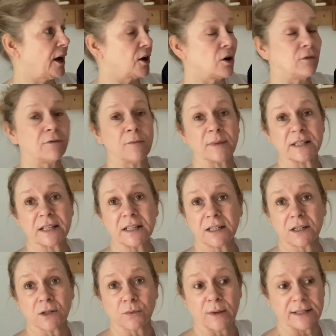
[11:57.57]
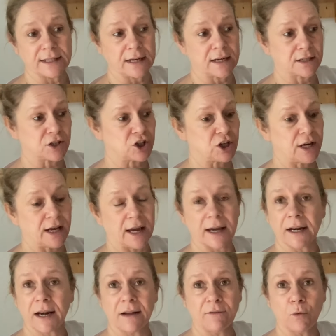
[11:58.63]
I got for my sister's wedding last year and I never